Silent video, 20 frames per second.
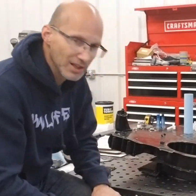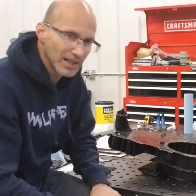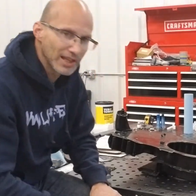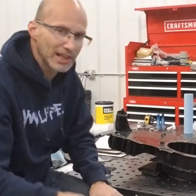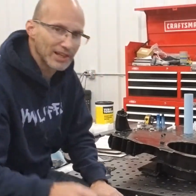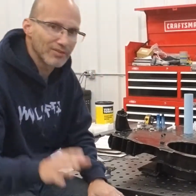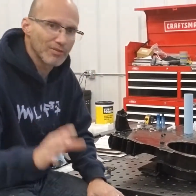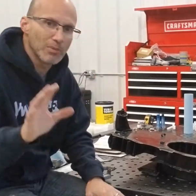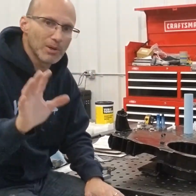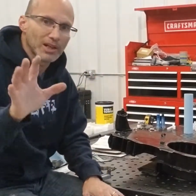let
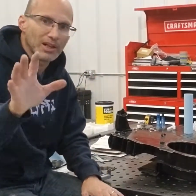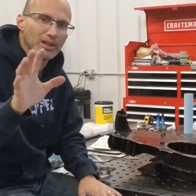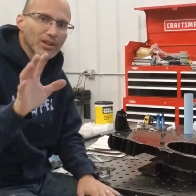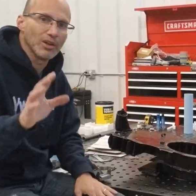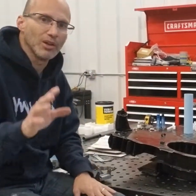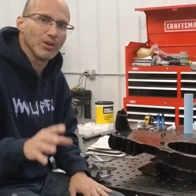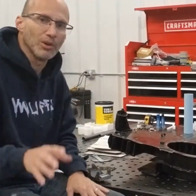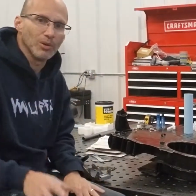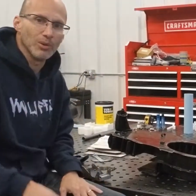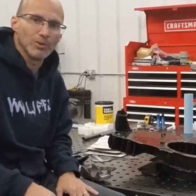everybody
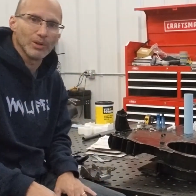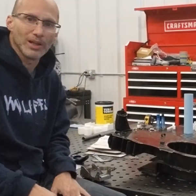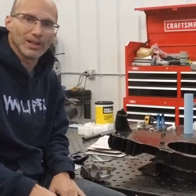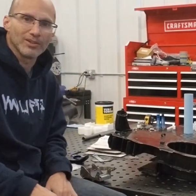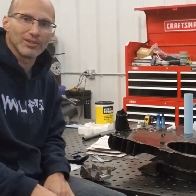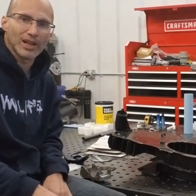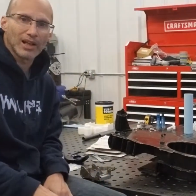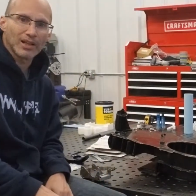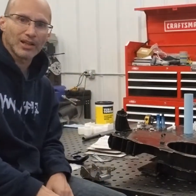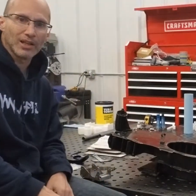know
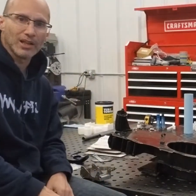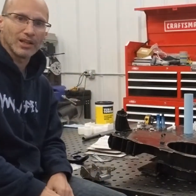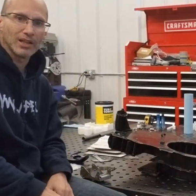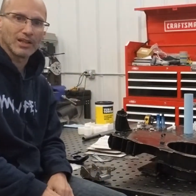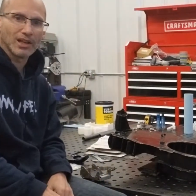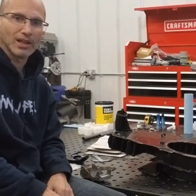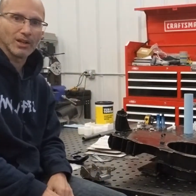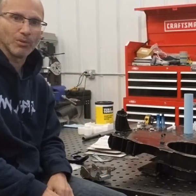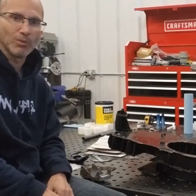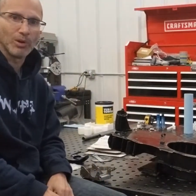exactly
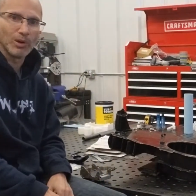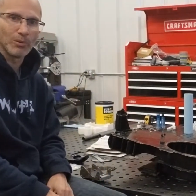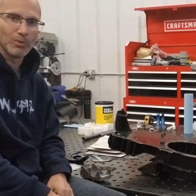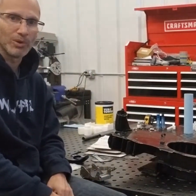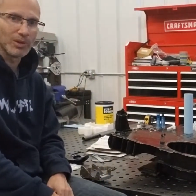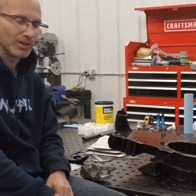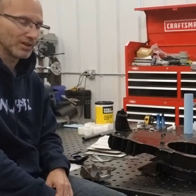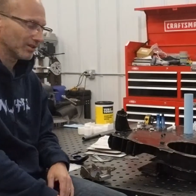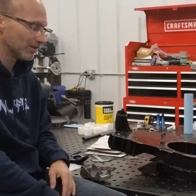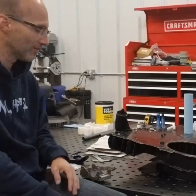kind of what
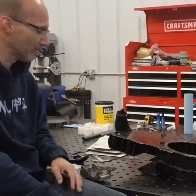we're